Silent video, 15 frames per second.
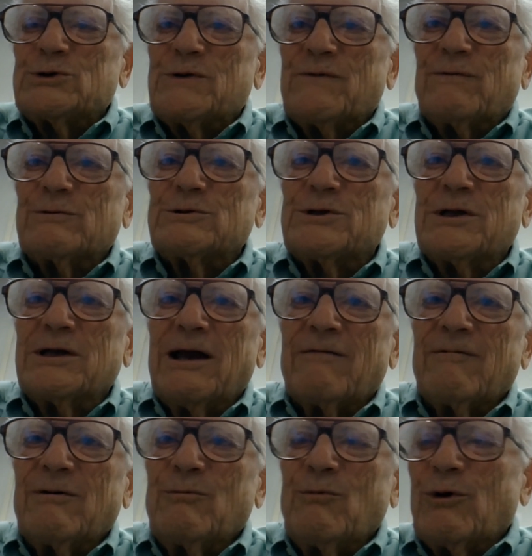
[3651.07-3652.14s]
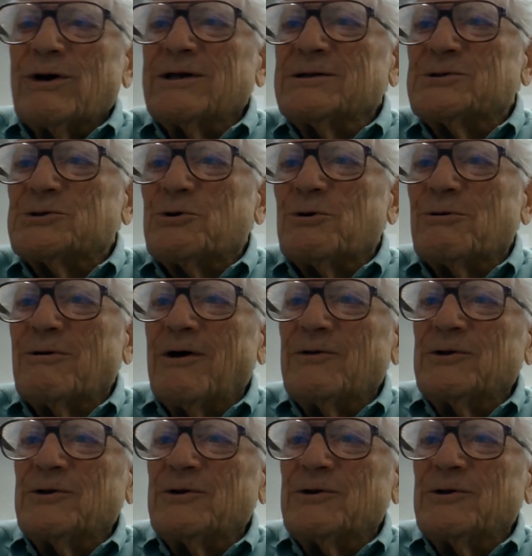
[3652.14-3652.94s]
the first thing every morning is turn on